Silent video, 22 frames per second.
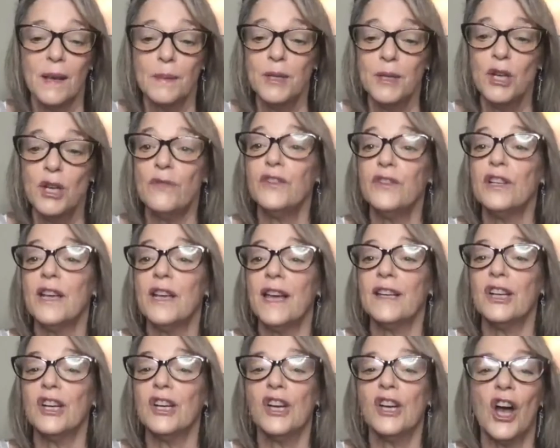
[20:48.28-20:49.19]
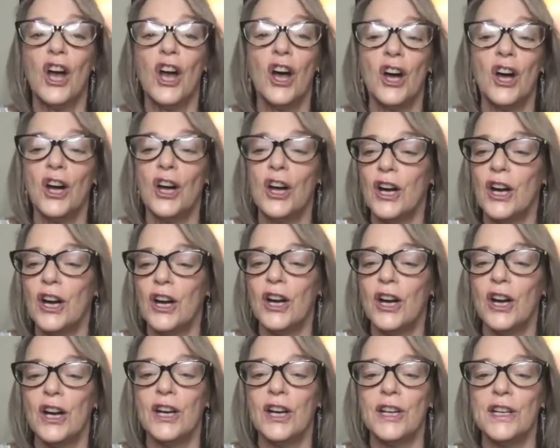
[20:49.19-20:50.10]
Let me know if you'd like a
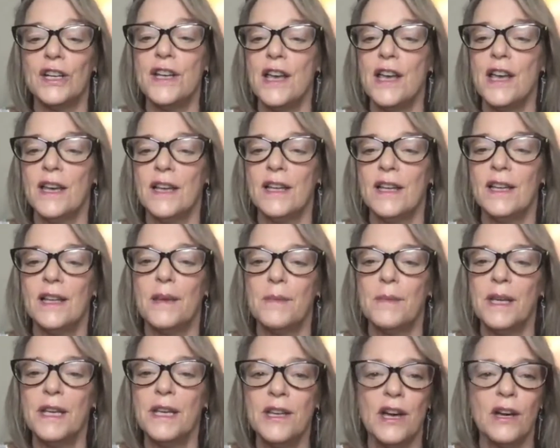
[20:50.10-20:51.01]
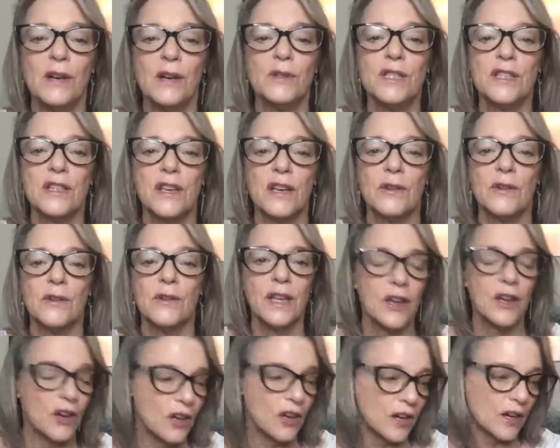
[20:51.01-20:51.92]
card. Let me know what's
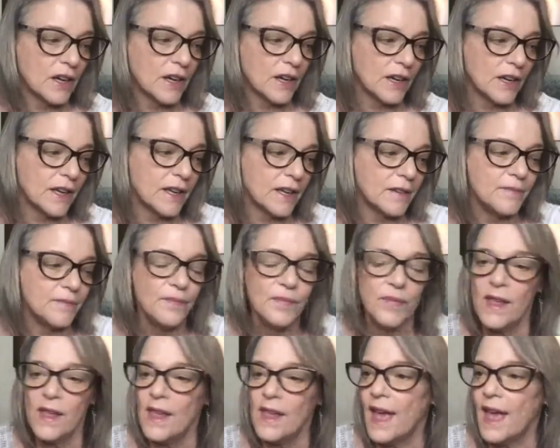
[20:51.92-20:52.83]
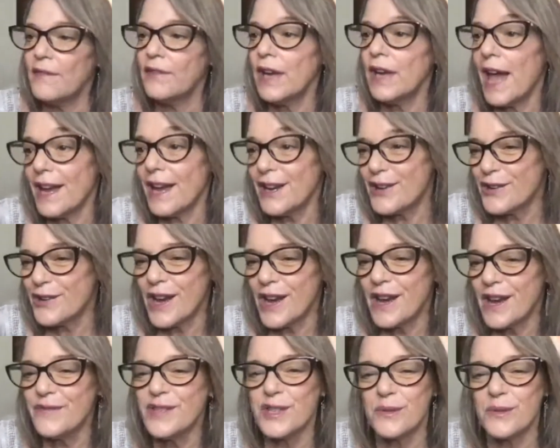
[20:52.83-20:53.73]
going on. Have a lot going
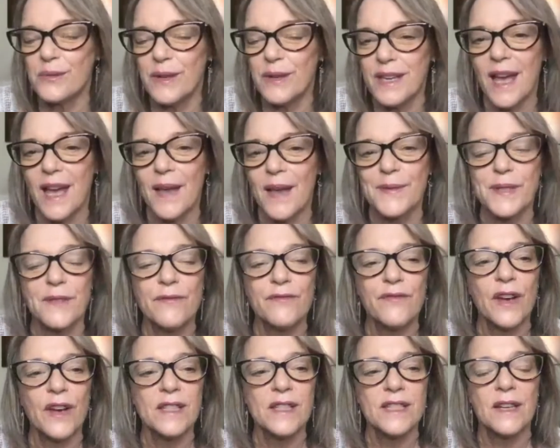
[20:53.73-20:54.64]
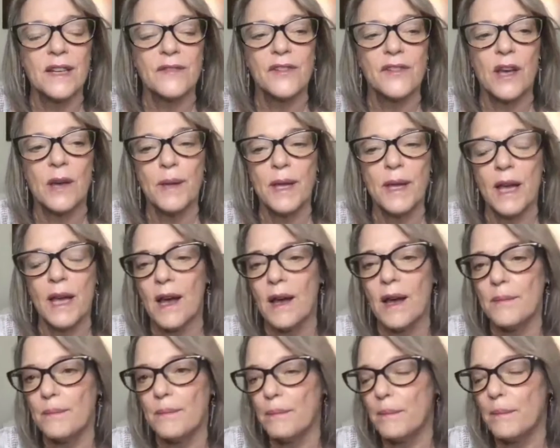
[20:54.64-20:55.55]
on this week. Have some fun stuff coming
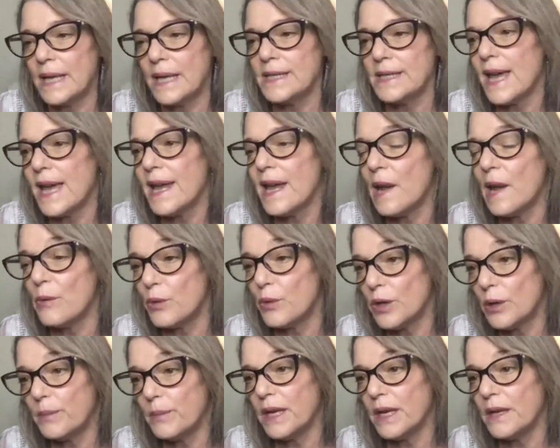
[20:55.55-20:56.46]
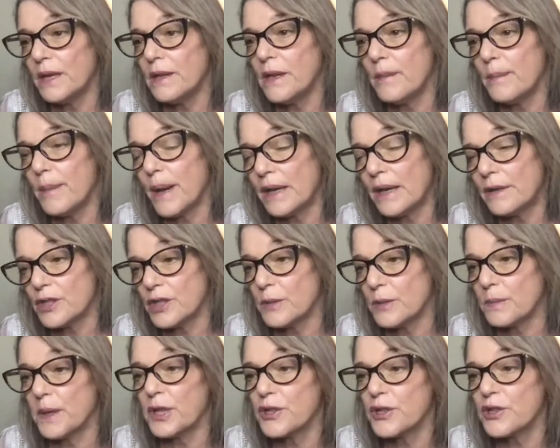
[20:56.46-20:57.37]
up. Monday, I will be in the Empowered
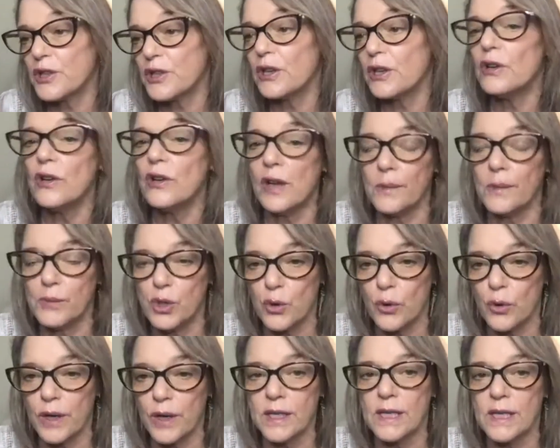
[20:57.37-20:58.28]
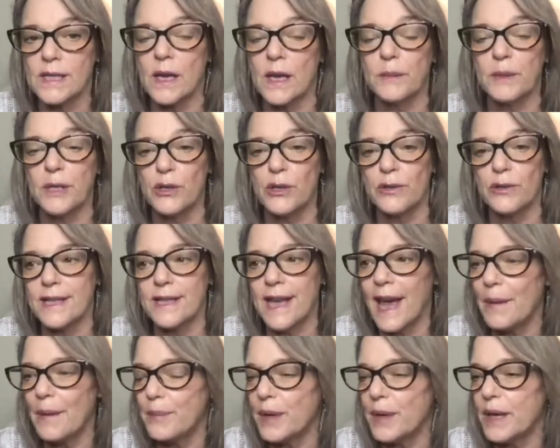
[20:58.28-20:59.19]
Spirit Circle. Come join us. I'll be doing
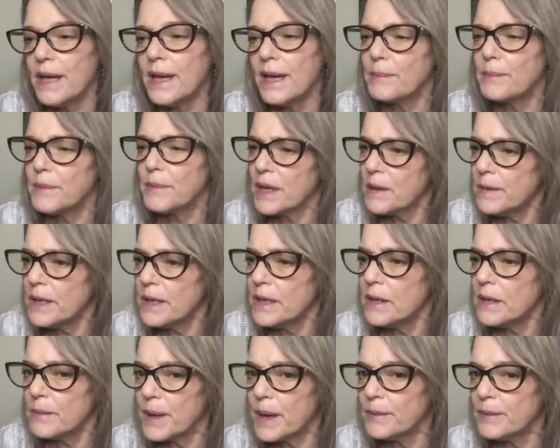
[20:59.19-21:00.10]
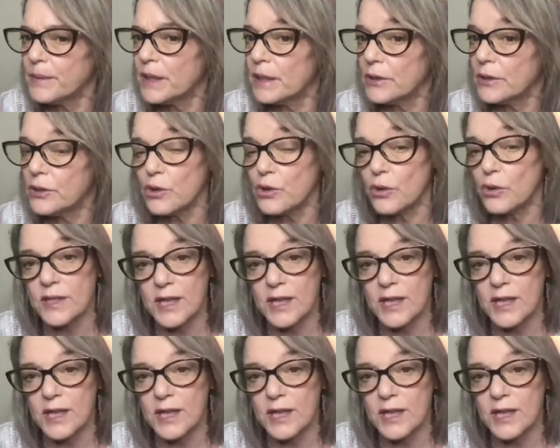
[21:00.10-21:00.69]
tapping. I'm going to be there probably a little